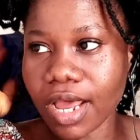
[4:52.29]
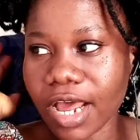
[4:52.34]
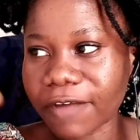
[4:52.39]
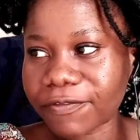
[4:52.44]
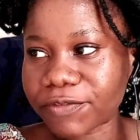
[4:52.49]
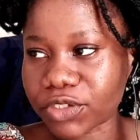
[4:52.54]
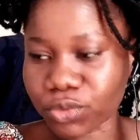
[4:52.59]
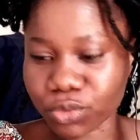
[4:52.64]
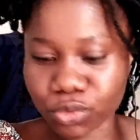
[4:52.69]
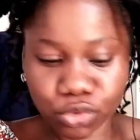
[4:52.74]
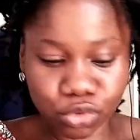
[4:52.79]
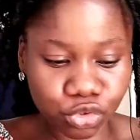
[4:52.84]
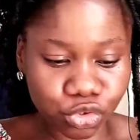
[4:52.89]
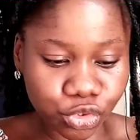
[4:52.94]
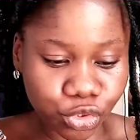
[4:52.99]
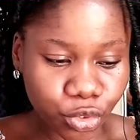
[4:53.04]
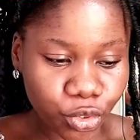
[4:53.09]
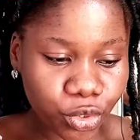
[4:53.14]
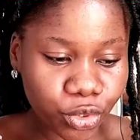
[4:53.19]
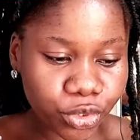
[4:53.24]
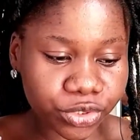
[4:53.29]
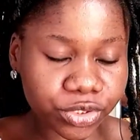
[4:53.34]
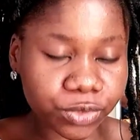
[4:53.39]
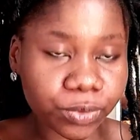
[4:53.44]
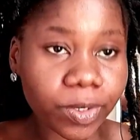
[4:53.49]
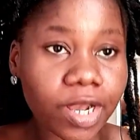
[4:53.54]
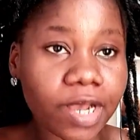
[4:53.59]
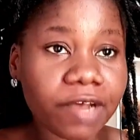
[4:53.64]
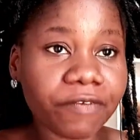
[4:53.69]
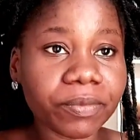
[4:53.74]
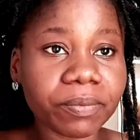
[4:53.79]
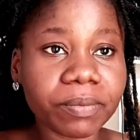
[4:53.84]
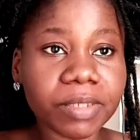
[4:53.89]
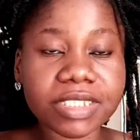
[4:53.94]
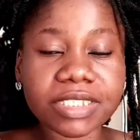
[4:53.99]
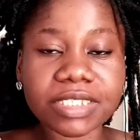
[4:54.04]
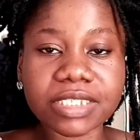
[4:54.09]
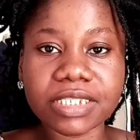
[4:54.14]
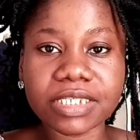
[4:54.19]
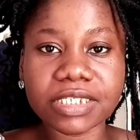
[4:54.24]
I have to go to church. We have a
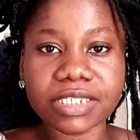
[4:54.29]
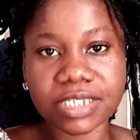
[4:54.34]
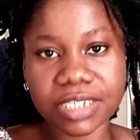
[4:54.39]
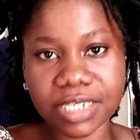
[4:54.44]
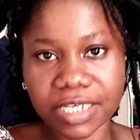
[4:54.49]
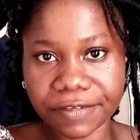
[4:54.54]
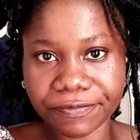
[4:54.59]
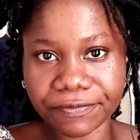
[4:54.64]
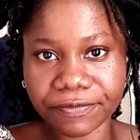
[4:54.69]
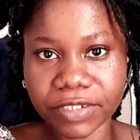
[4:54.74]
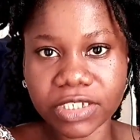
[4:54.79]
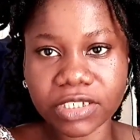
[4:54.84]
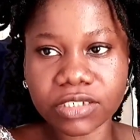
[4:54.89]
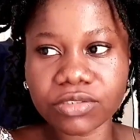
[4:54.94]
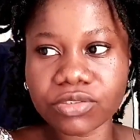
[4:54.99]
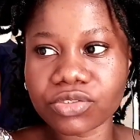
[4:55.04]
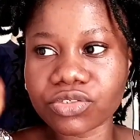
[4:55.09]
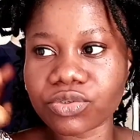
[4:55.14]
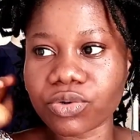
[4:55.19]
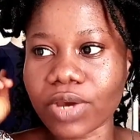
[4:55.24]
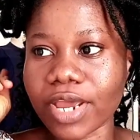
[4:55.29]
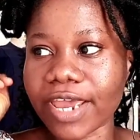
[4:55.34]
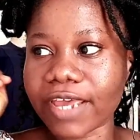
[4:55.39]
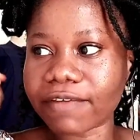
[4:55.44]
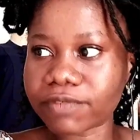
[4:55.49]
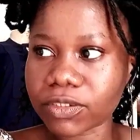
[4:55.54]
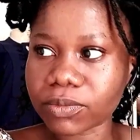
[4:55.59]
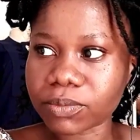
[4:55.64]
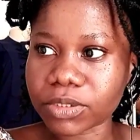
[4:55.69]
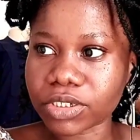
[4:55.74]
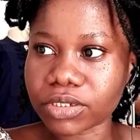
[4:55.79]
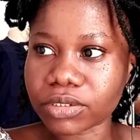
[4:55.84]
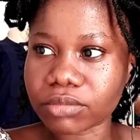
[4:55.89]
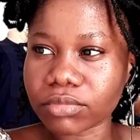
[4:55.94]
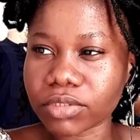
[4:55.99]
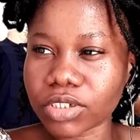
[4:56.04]
meeting this evening. So I have to be